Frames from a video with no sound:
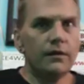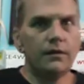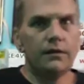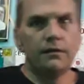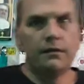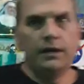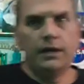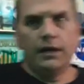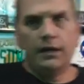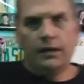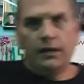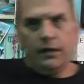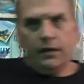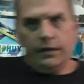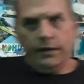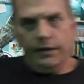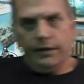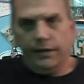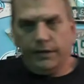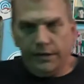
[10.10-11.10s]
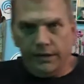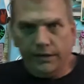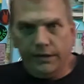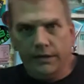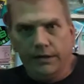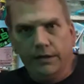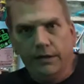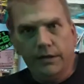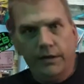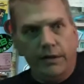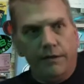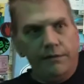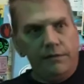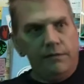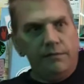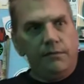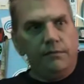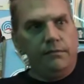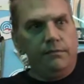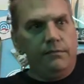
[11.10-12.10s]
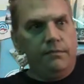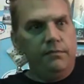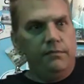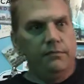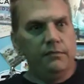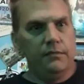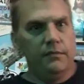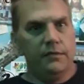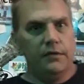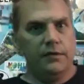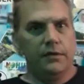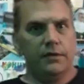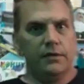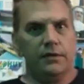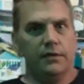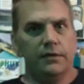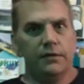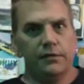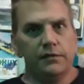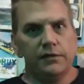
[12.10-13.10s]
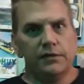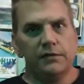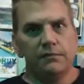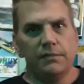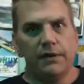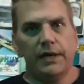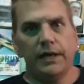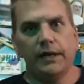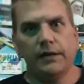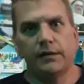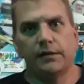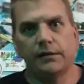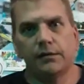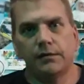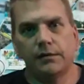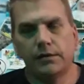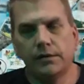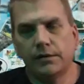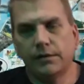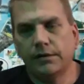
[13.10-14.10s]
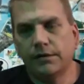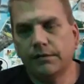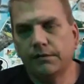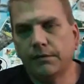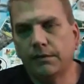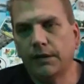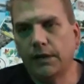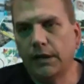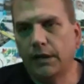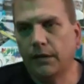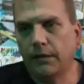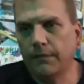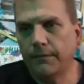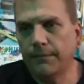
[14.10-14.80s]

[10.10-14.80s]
Well, I have some good news and bad news. Well,